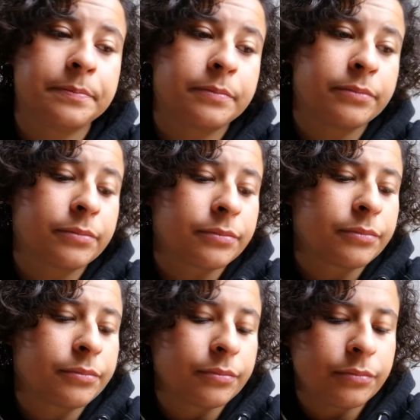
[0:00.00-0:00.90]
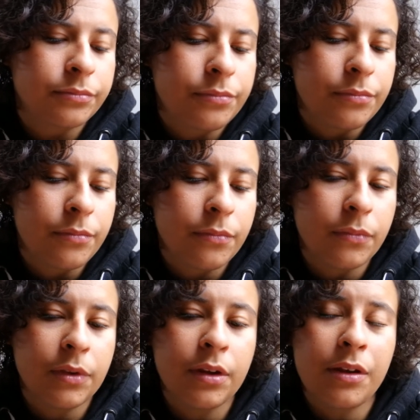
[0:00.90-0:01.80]

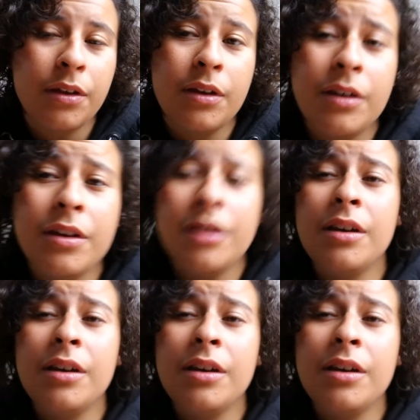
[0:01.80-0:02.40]
[no speech]